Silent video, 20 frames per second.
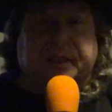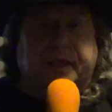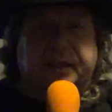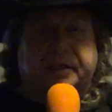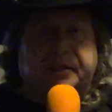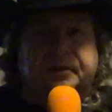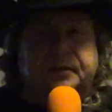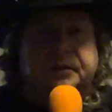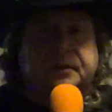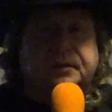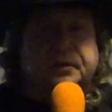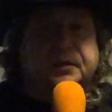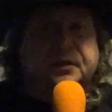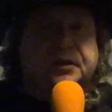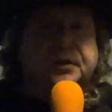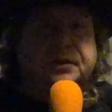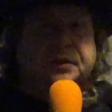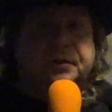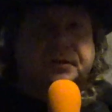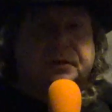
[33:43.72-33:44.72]
day.
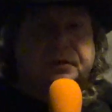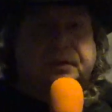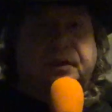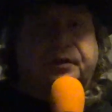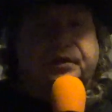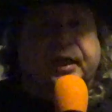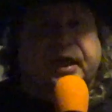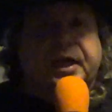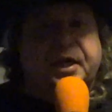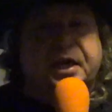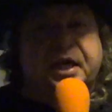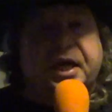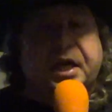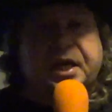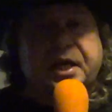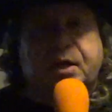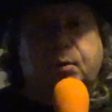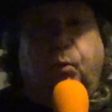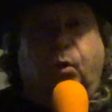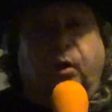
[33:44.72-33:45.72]
Okay?
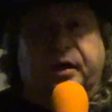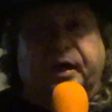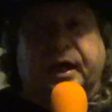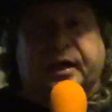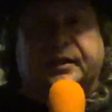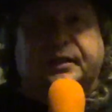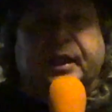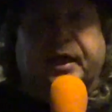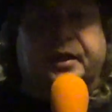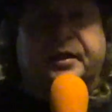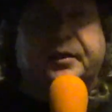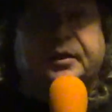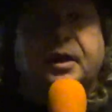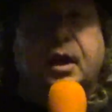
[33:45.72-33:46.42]
He won that day